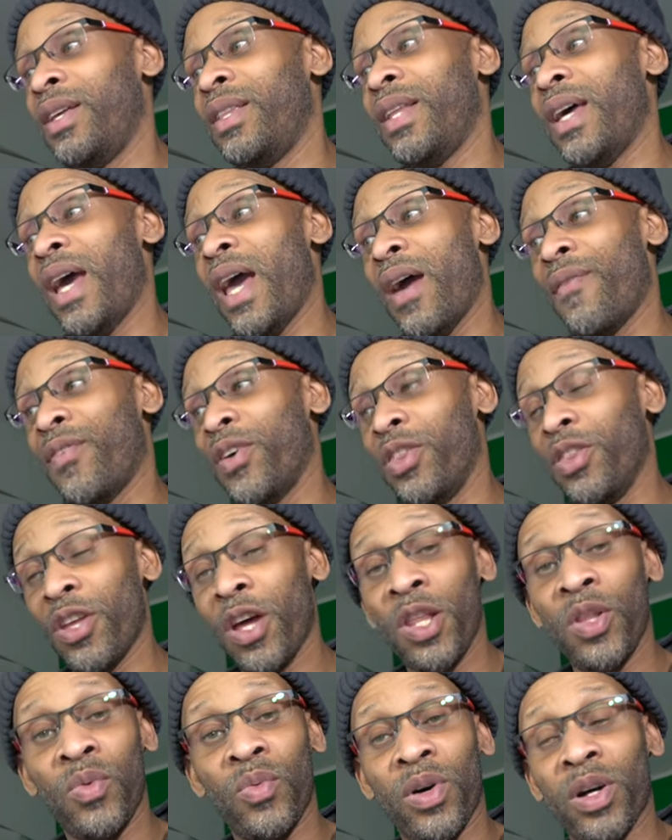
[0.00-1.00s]
They have
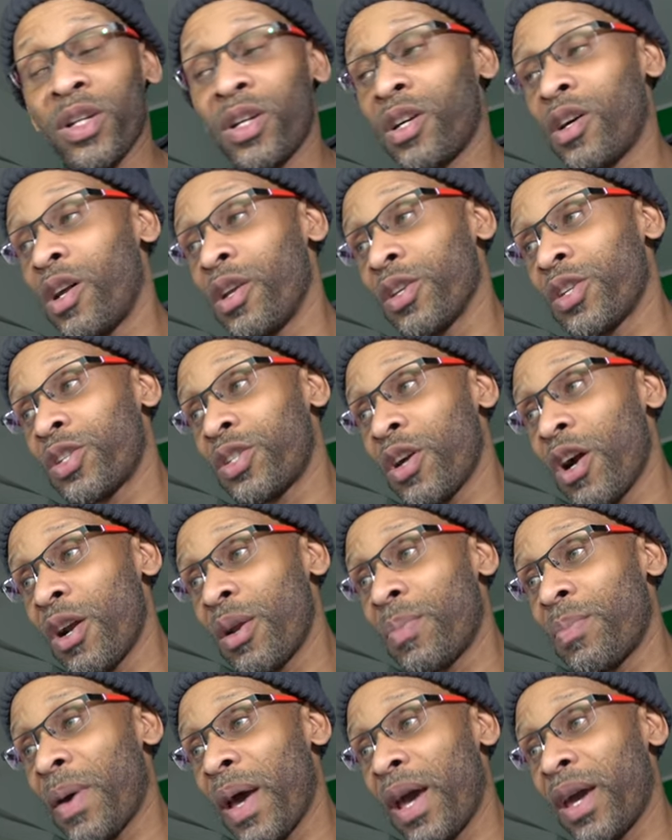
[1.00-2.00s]
another one called a
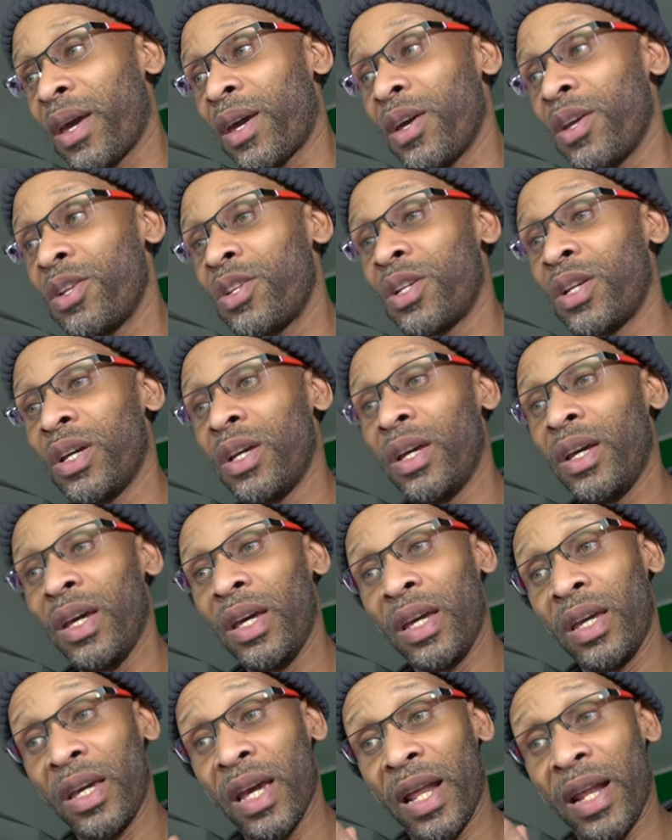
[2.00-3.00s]
starter package.
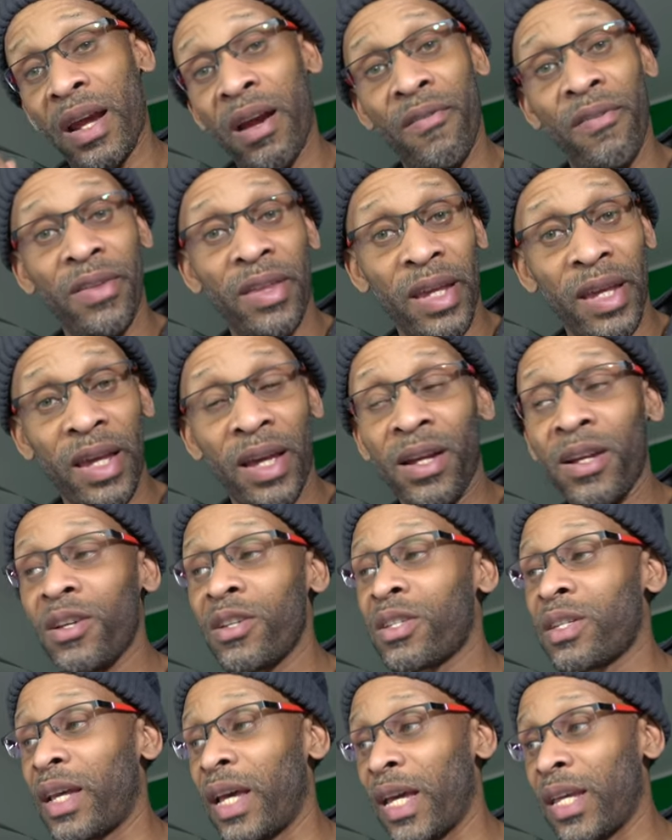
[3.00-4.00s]
You get everything
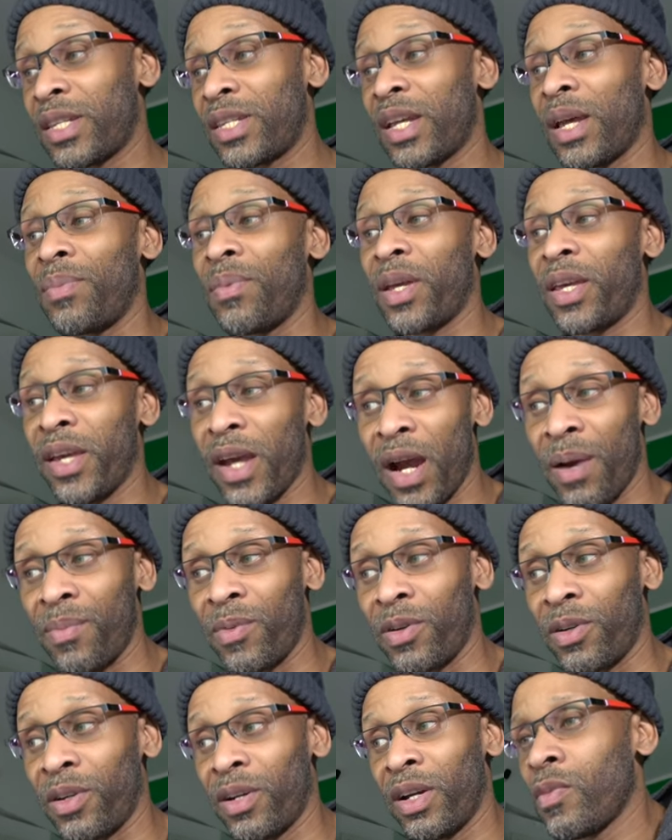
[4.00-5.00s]
else except the
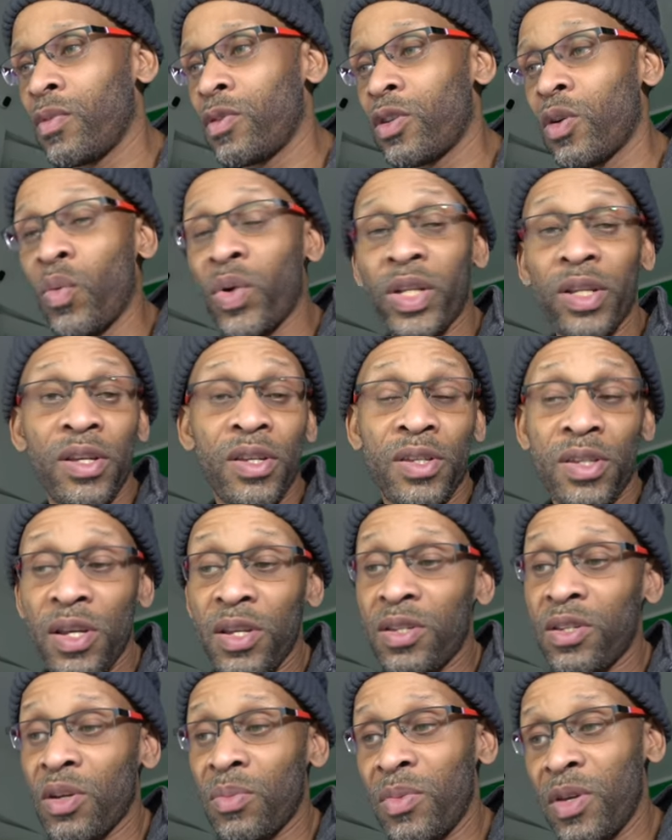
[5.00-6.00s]
camera. So with this
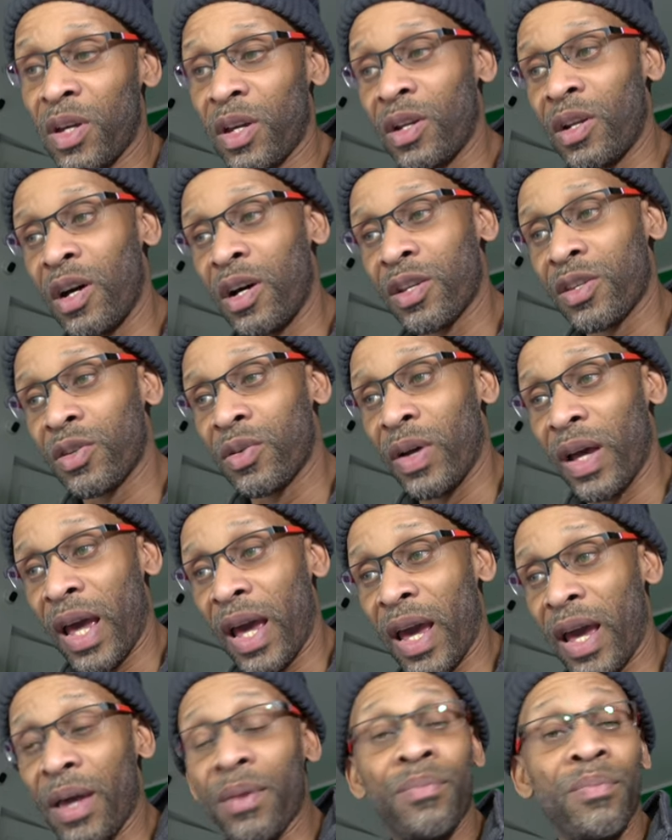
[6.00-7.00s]
system, you can also
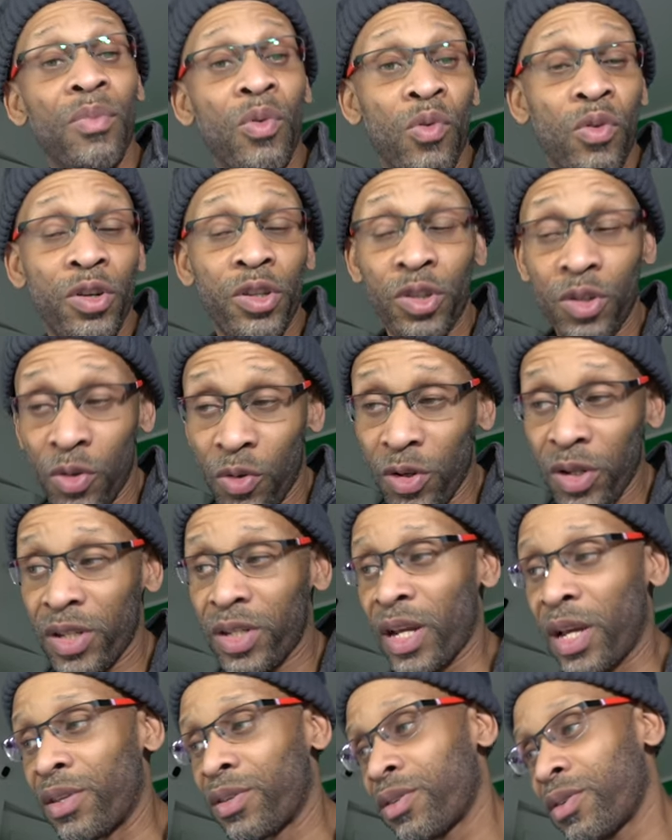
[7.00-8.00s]
add more door
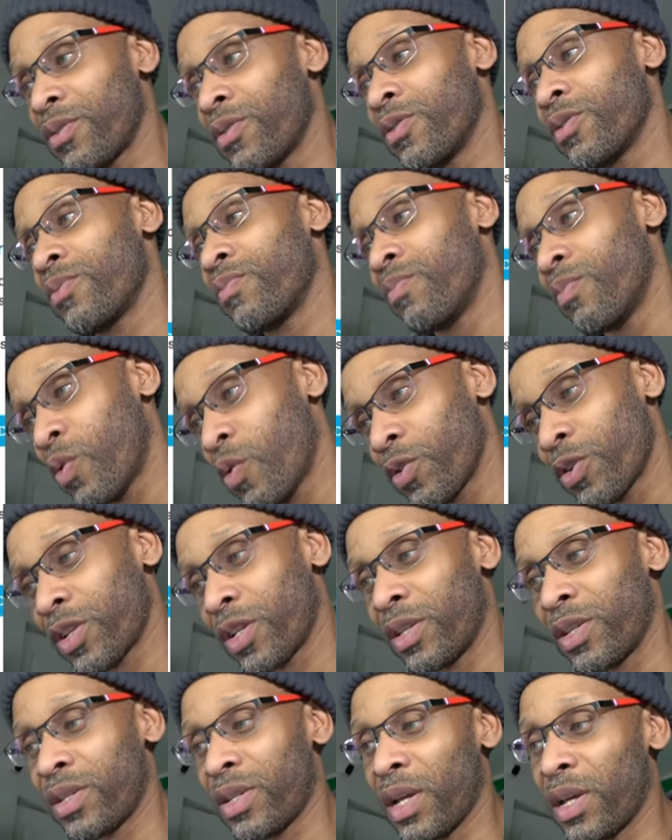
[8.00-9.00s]
sensors,
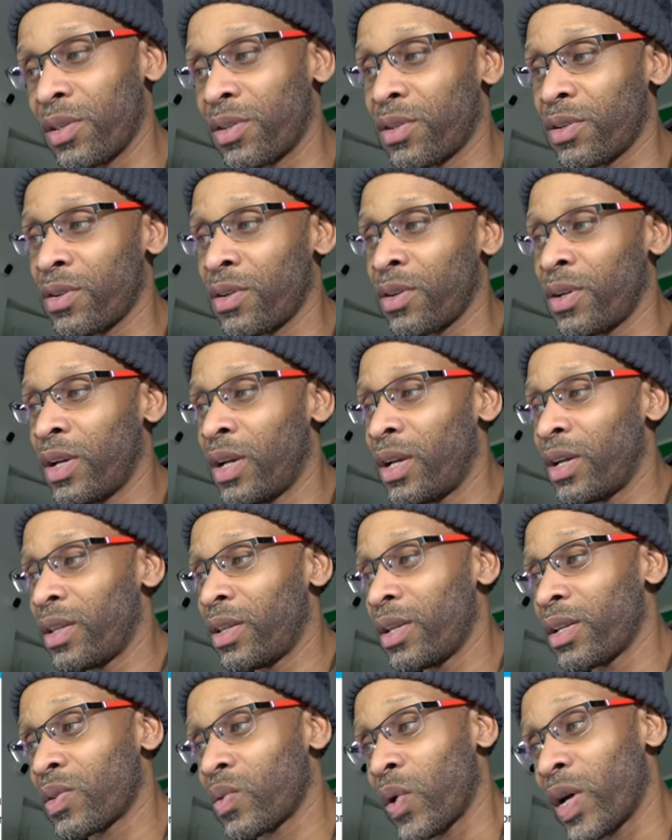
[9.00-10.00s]
motion sensor.
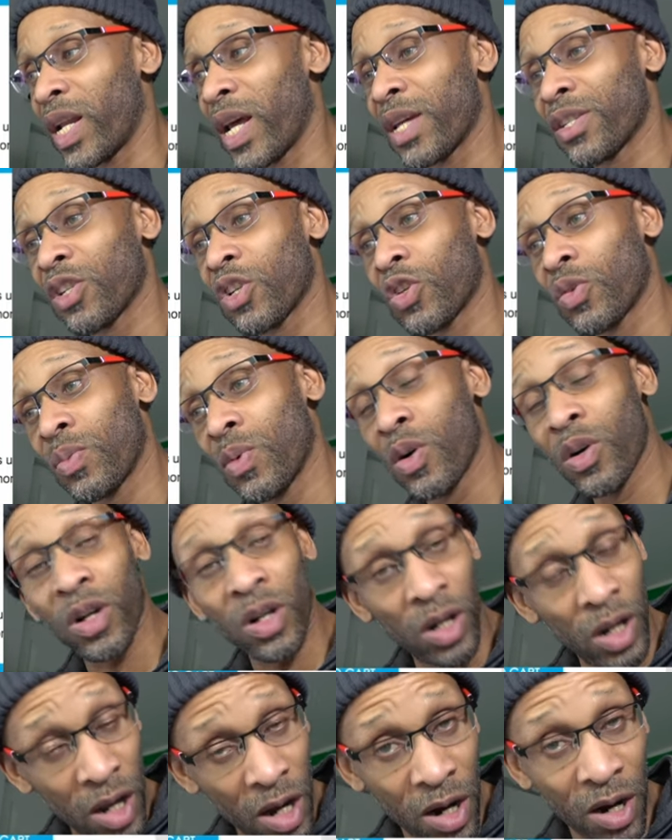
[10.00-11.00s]
This one has a
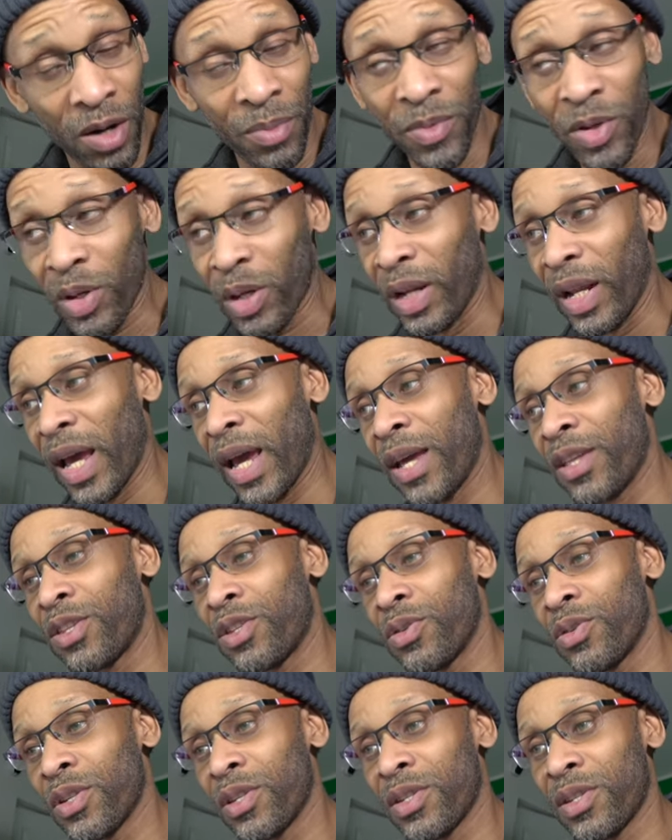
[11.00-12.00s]
smoke alarm you can add
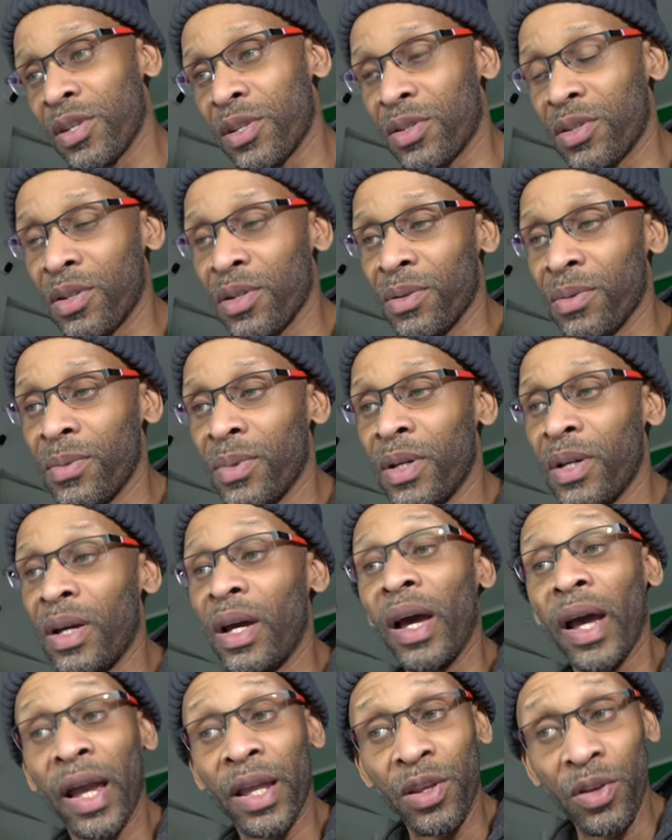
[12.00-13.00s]
to the system,
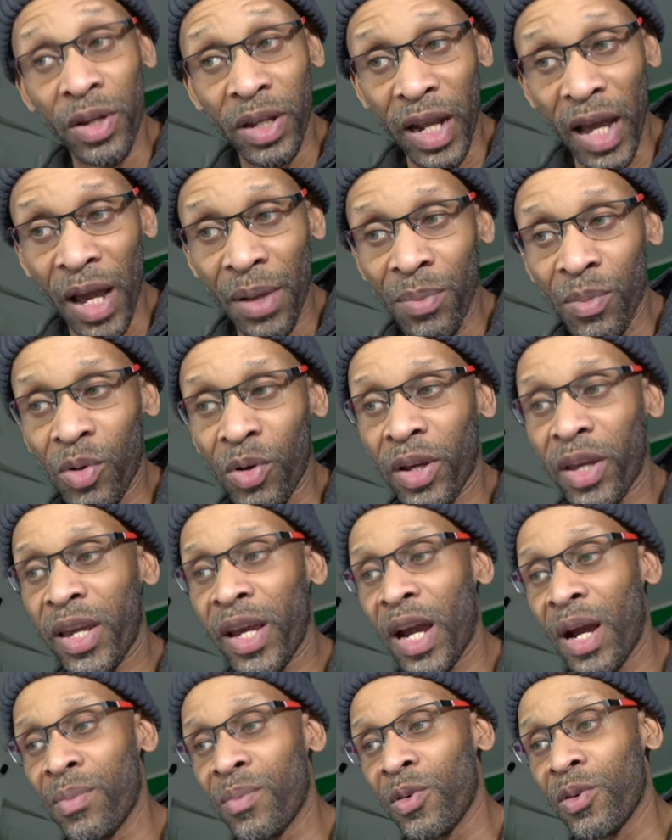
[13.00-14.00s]
and you can add more
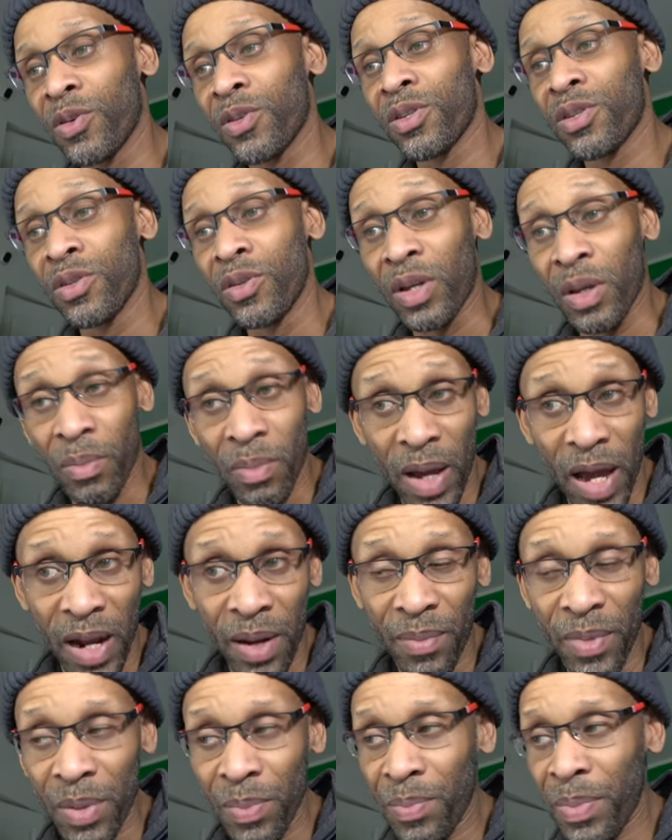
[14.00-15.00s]
cameras. You can buy
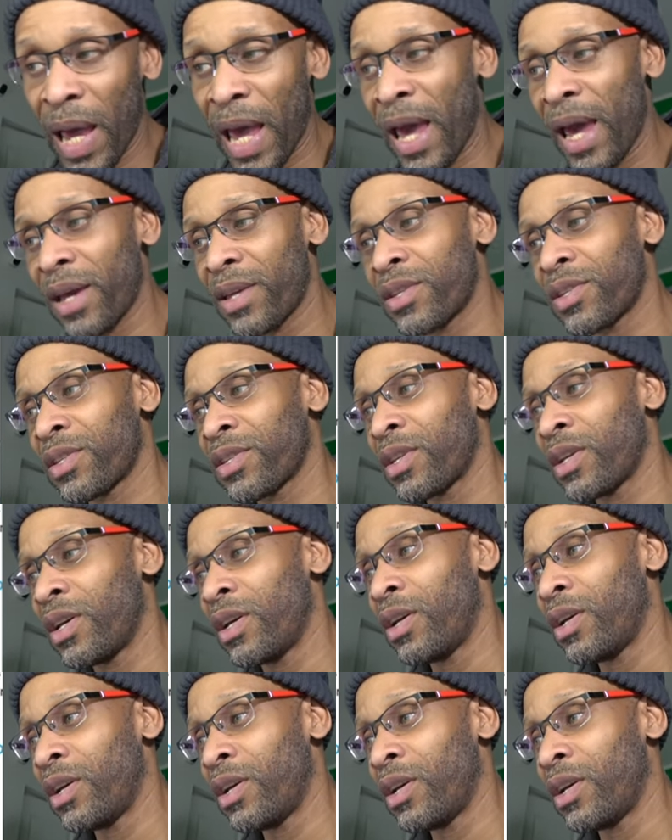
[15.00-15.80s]
them in packs.